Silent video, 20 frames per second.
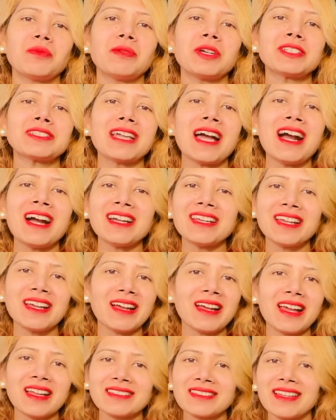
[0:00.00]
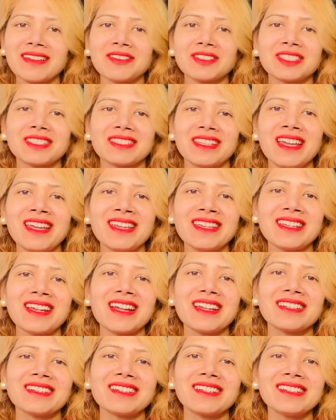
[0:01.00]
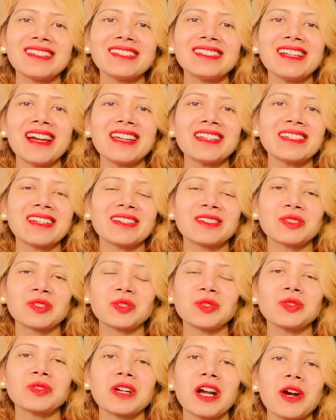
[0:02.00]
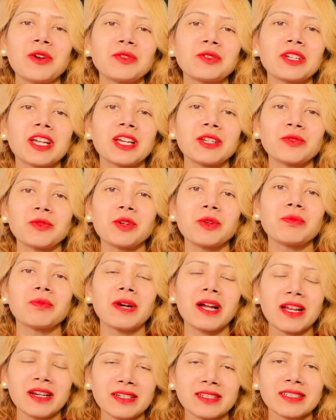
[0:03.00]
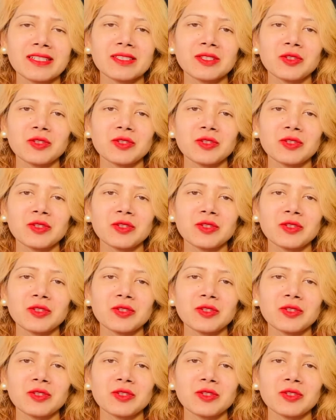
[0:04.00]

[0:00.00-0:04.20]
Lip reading: Because I, as I was saying, I really like her show, How to Get Away Murder.